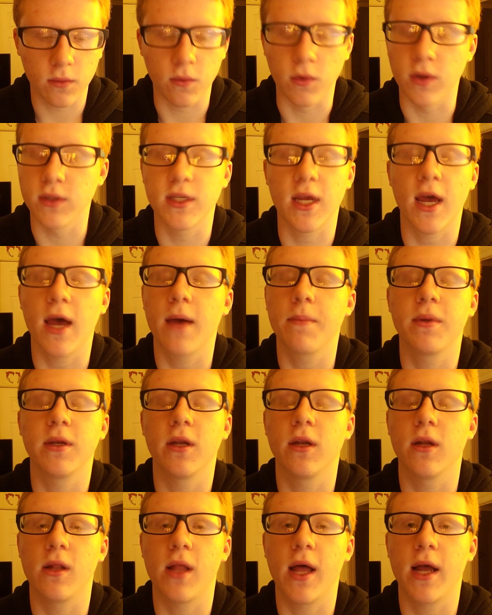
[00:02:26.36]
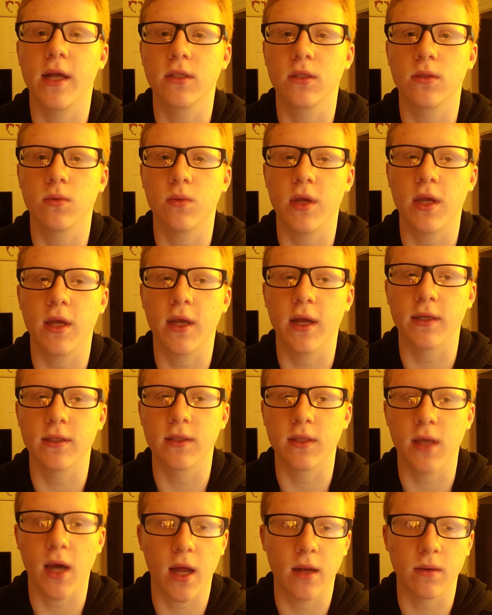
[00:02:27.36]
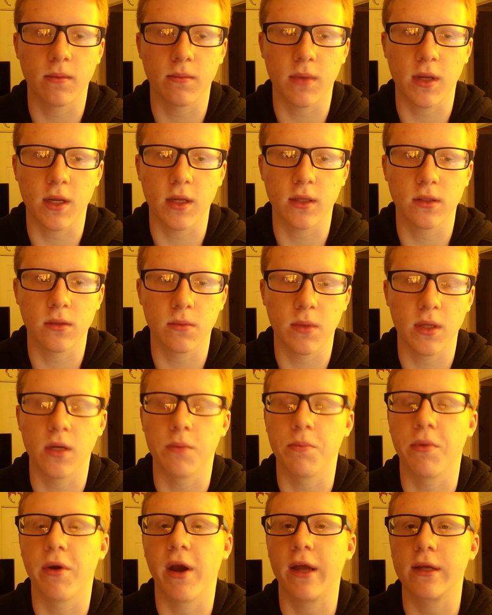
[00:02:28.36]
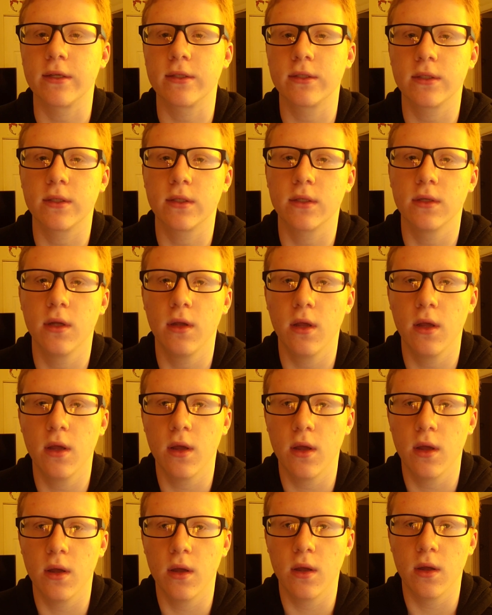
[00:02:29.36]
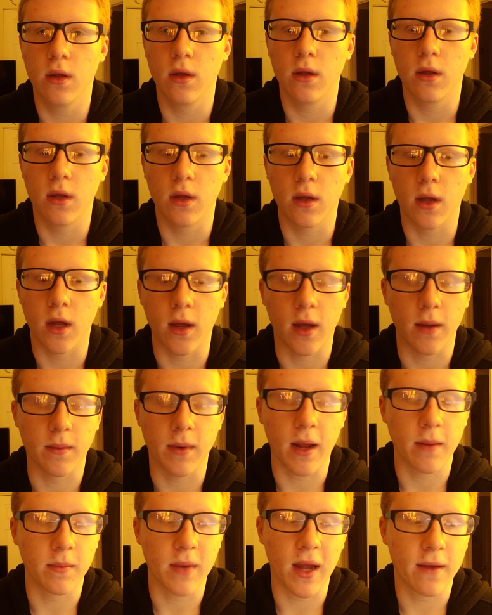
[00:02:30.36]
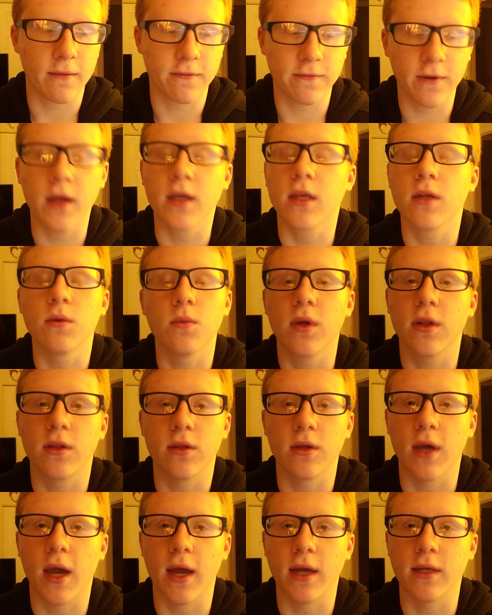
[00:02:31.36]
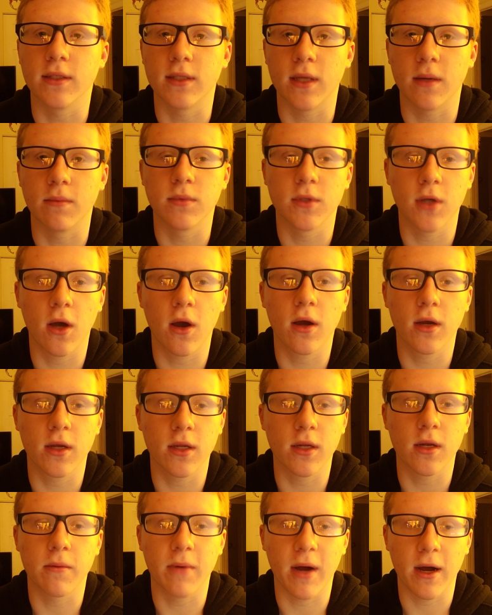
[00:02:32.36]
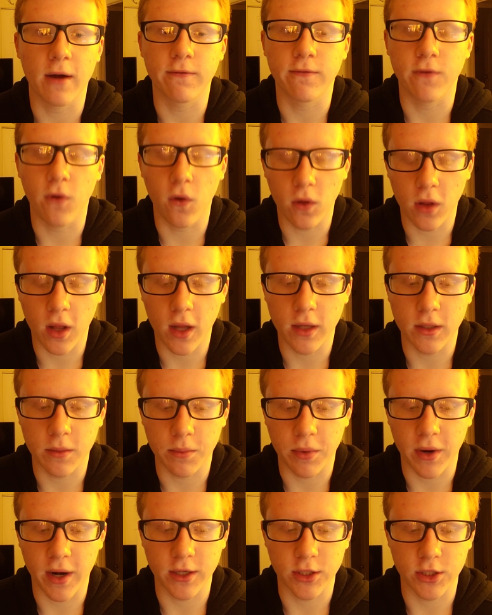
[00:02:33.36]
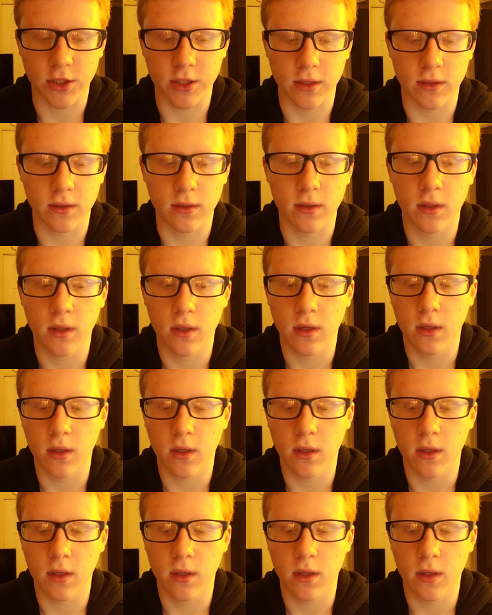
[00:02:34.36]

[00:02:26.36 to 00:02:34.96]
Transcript: what's happened in the last week has gotten me to be depressed. I'm not fucking with you guys. I'm talking about full-on depression,